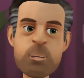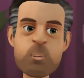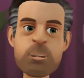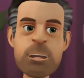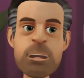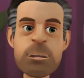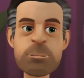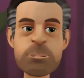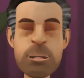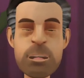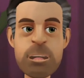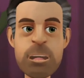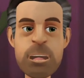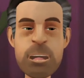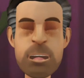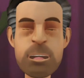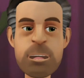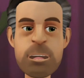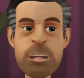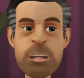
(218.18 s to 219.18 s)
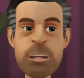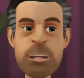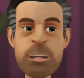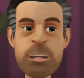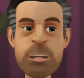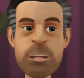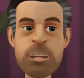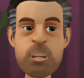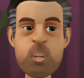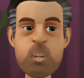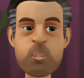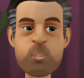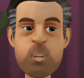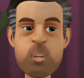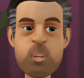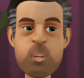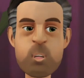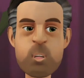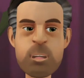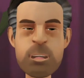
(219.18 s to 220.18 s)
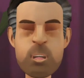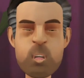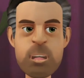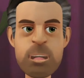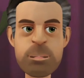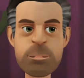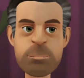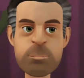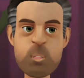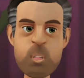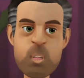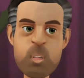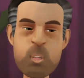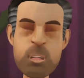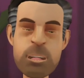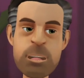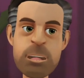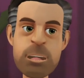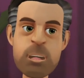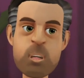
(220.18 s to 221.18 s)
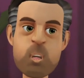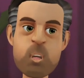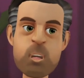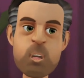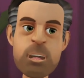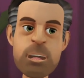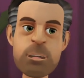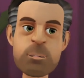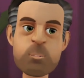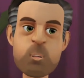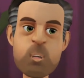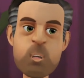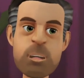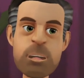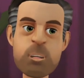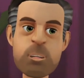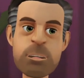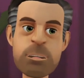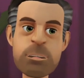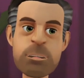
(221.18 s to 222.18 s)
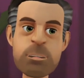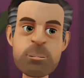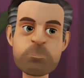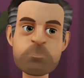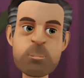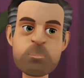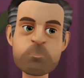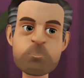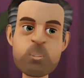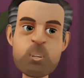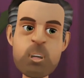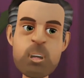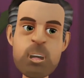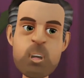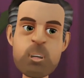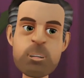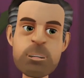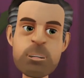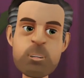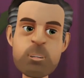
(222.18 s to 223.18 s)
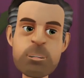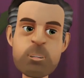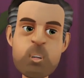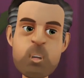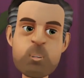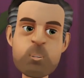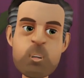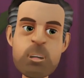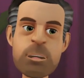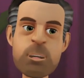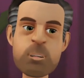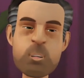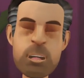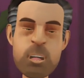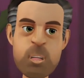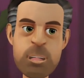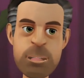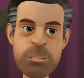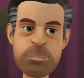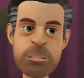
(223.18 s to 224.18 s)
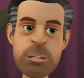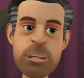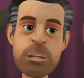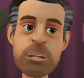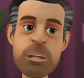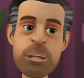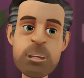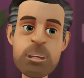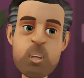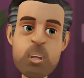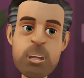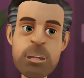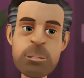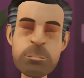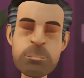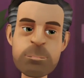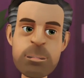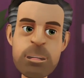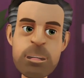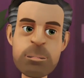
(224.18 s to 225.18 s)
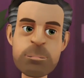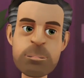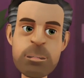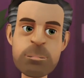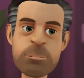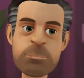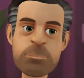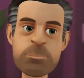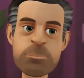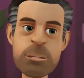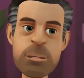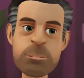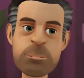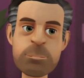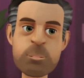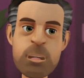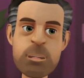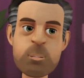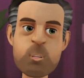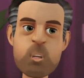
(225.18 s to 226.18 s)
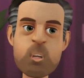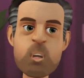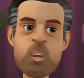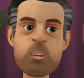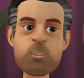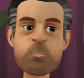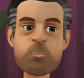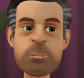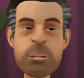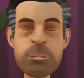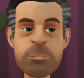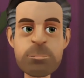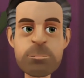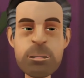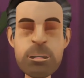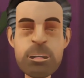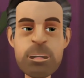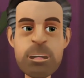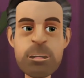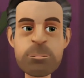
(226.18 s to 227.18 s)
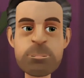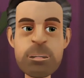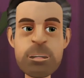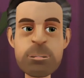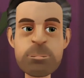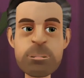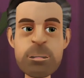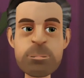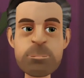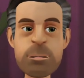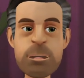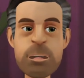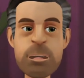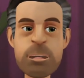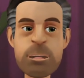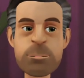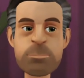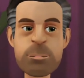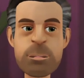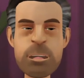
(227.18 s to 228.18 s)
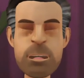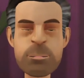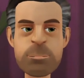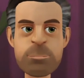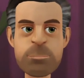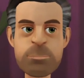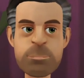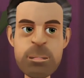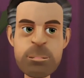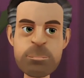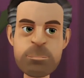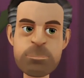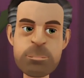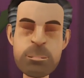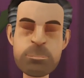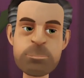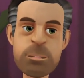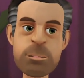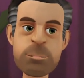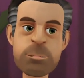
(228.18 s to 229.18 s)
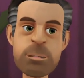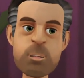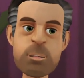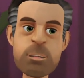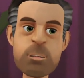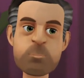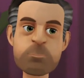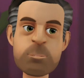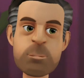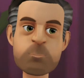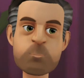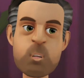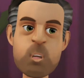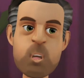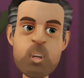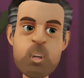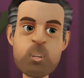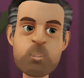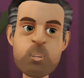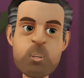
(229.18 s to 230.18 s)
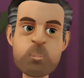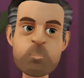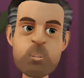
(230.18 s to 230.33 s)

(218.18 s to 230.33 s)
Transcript: And anyhow, he was murdered. By the way, Ahmaud Arbery was a hell of a warrior. He fought for his life, and he lost that day. But his mom said, I hope his killers get the death penalty. And I